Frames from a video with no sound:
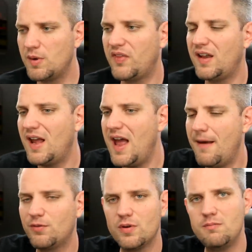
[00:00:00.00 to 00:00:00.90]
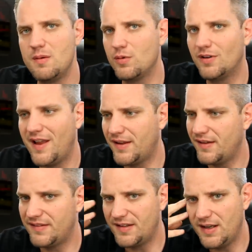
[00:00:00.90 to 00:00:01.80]
but then I have to remember, like I
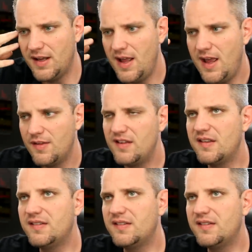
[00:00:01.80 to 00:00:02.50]
said, this is